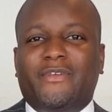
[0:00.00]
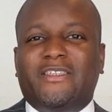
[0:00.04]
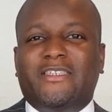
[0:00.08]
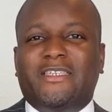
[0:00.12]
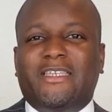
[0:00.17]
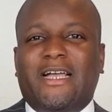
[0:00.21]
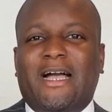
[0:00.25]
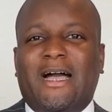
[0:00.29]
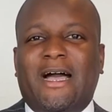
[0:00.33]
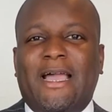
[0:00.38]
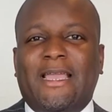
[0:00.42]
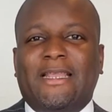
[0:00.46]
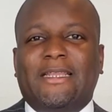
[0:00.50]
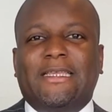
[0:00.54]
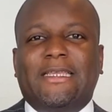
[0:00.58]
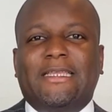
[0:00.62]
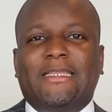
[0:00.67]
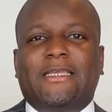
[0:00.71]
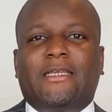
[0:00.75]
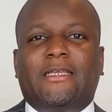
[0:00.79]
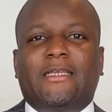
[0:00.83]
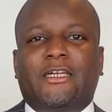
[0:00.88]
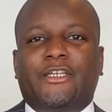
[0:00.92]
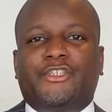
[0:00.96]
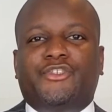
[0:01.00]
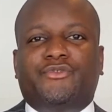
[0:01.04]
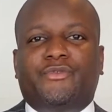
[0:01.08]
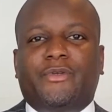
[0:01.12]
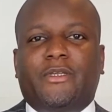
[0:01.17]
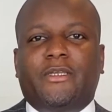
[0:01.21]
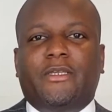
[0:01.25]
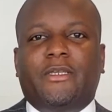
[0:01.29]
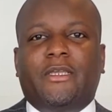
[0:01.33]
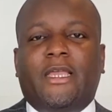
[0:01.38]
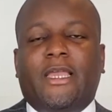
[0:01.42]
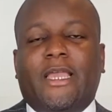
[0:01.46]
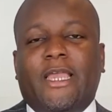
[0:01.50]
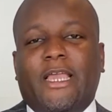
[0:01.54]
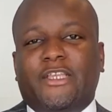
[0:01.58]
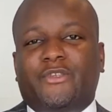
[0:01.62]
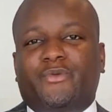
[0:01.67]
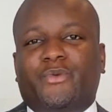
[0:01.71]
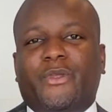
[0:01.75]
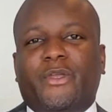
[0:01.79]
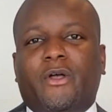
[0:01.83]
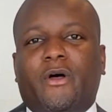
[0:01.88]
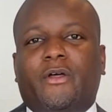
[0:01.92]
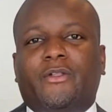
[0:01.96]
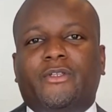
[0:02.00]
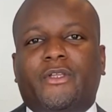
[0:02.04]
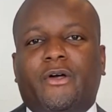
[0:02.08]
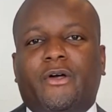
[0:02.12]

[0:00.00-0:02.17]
its kind in the country. As we all